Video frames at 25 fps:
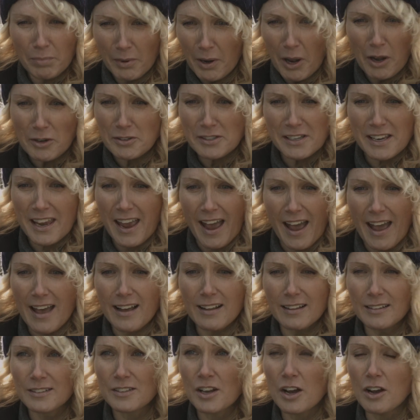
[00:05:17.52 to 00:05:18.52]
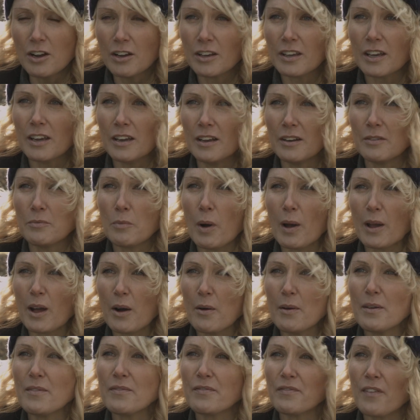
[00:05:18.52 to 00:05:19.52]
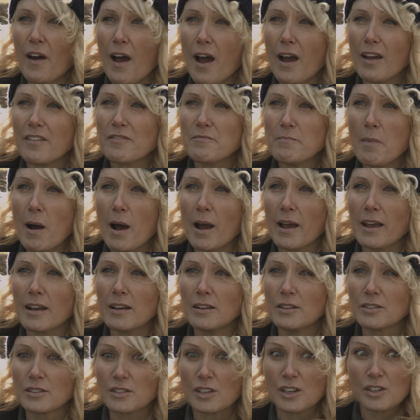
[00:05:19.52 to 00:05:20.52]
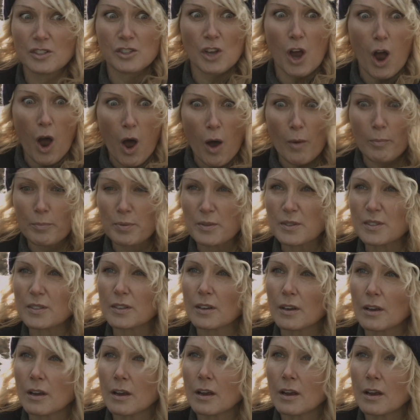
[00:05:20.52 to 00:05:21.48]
Bloody hell, Duncan, we're going 5 miles, tops.